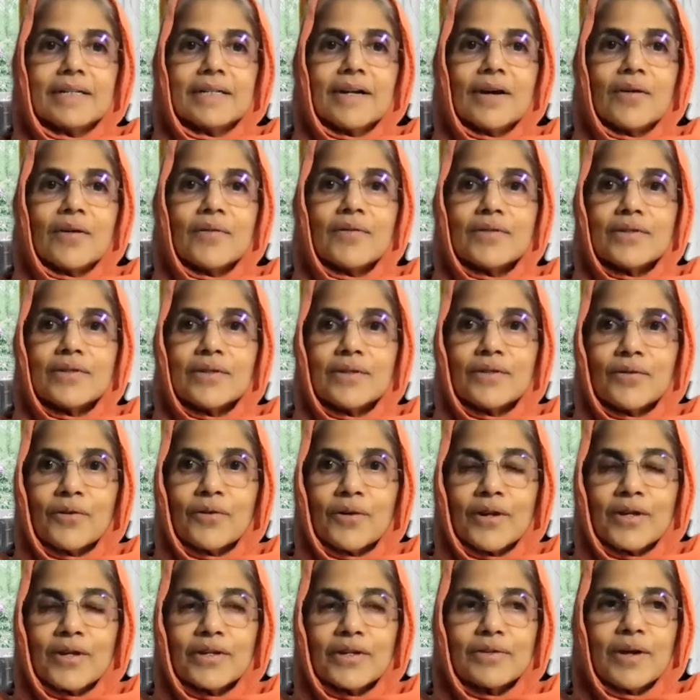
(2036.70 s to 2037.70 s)
How is it
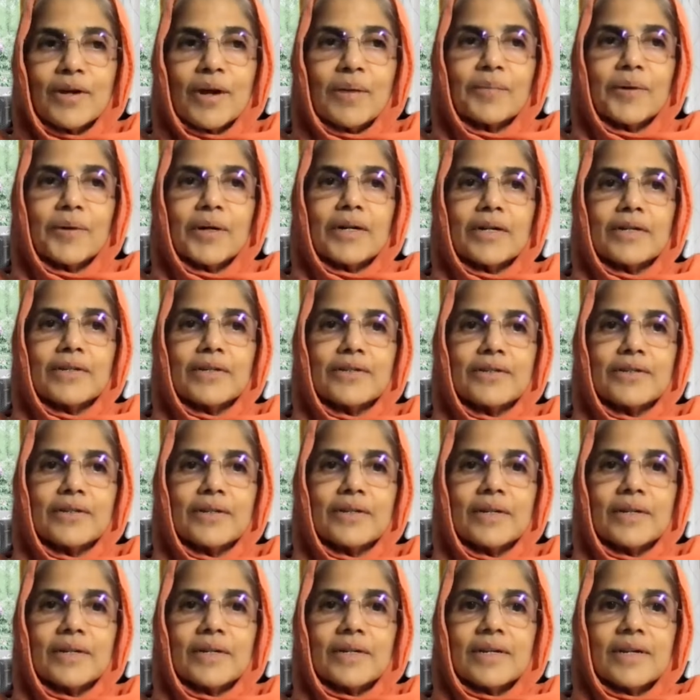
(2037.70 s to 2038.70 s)
going to emerge?
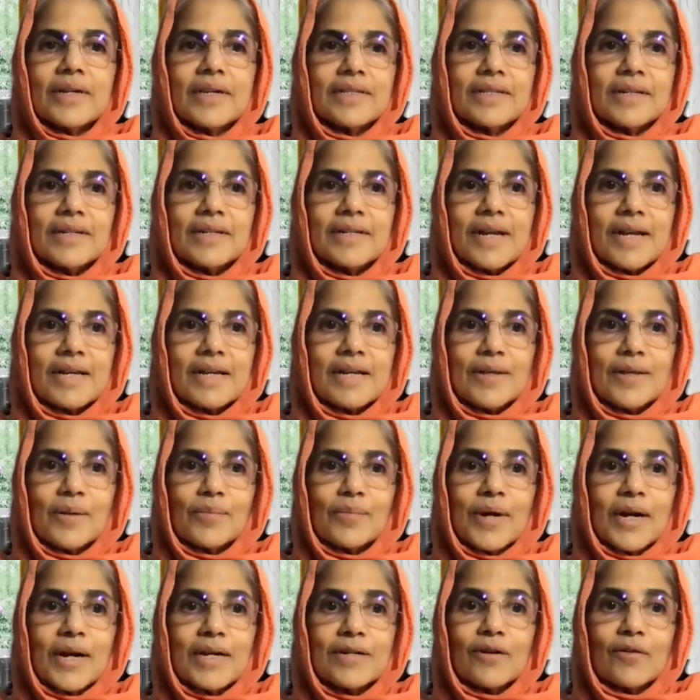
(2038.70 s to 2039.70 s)
Is it like some
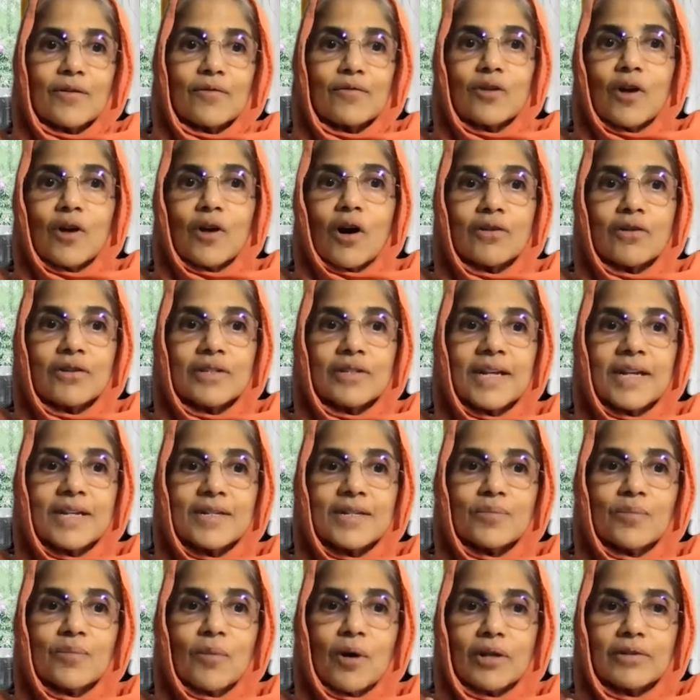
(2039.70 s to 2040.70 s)
kind of Loch Ness
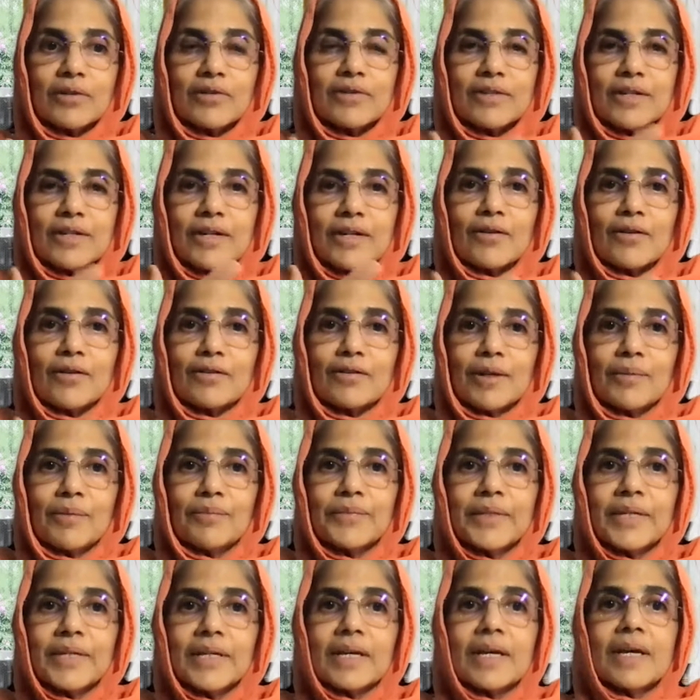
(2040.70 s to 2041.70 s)
monster or
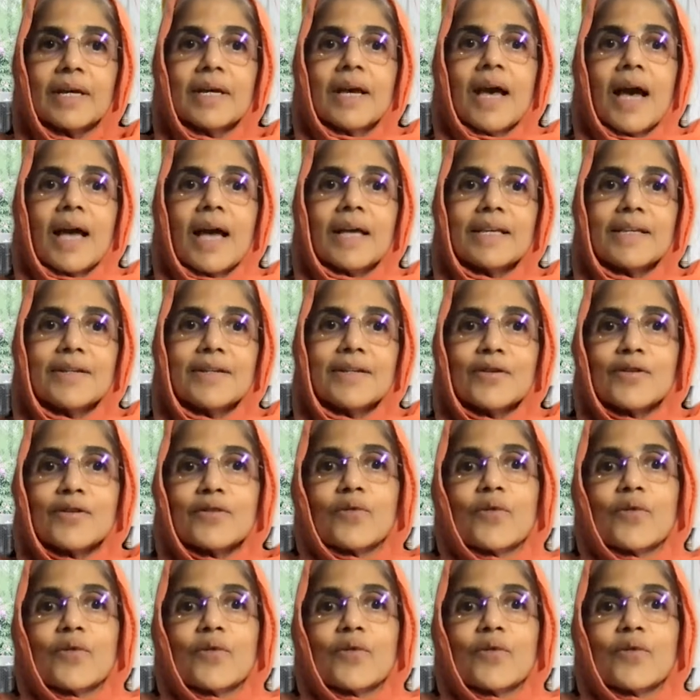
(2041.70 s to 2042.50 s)
something? And it's